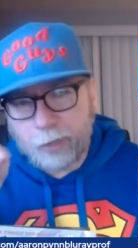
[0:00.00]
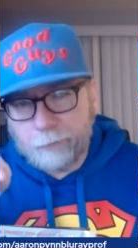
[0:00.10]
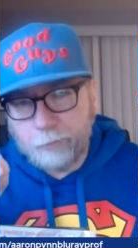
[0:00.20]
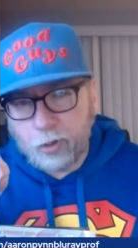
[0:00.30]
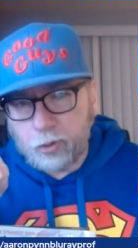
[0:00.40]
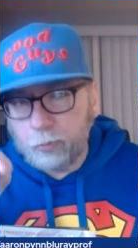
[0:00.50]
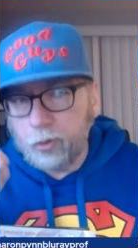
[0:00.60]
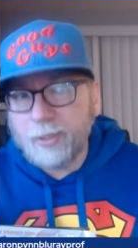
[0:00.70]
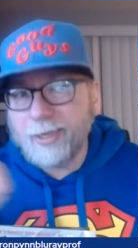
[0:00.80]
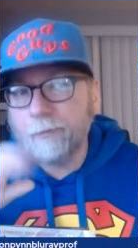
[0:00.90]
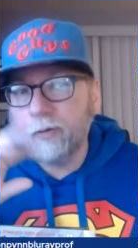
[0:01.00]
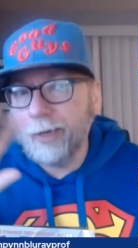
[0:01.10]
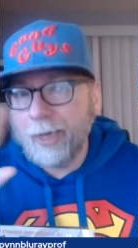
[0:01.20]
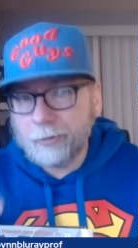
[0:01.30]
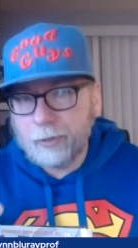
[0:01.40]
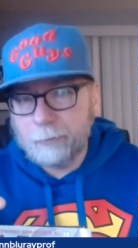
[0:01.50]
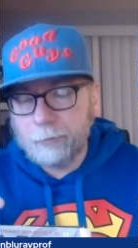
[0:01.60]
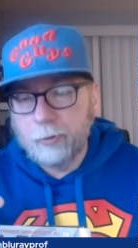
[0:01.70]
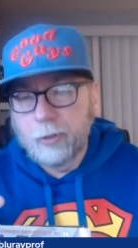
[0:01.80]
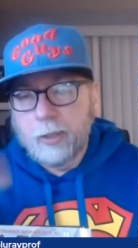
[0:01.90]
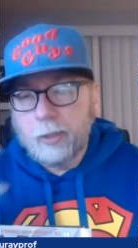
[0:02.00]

Price Books, where you can get them for a lot cheaper.